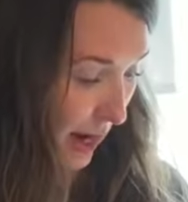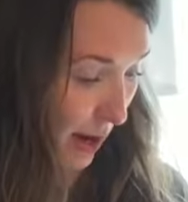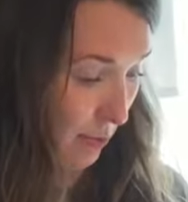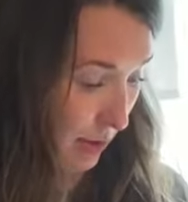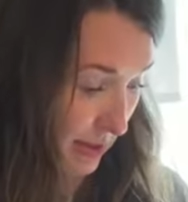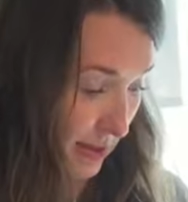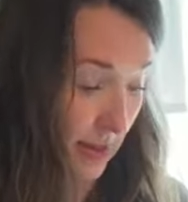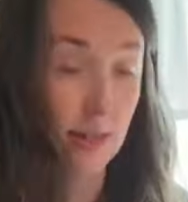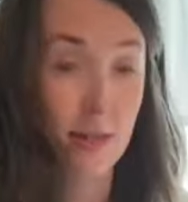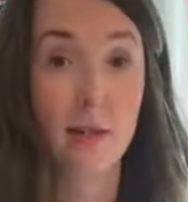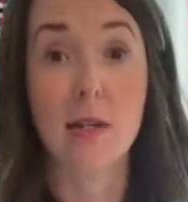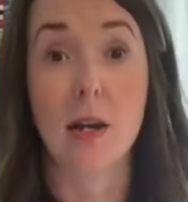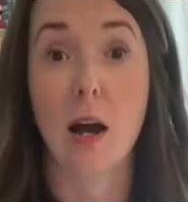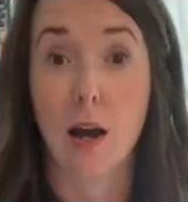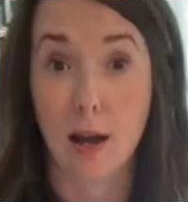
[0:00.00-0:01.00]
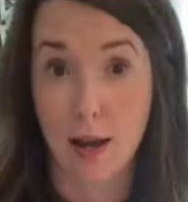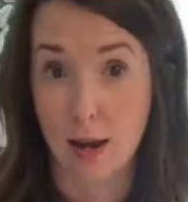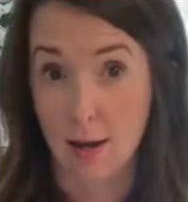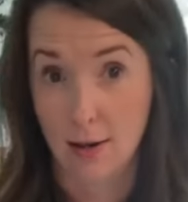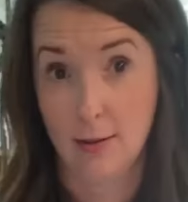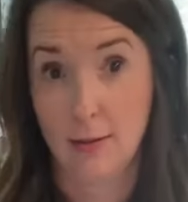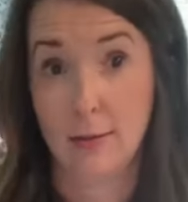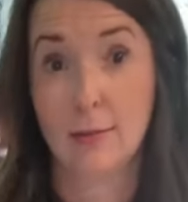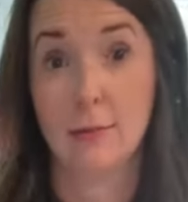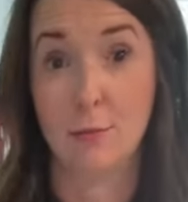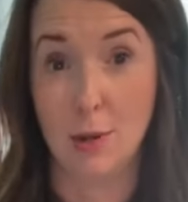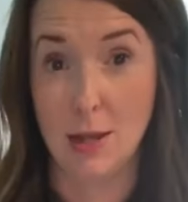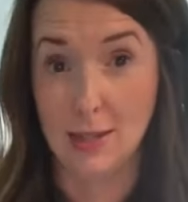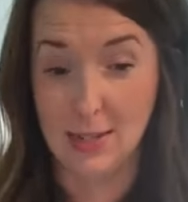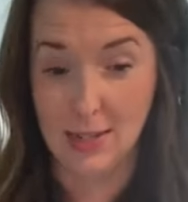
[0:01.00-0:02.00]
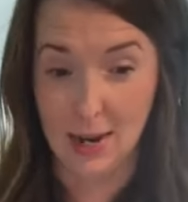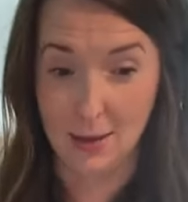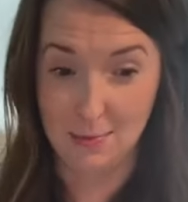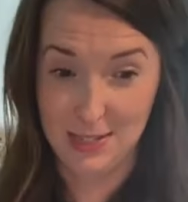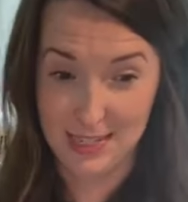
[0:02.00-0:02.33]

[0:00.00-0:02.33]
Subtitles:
I was done. By the time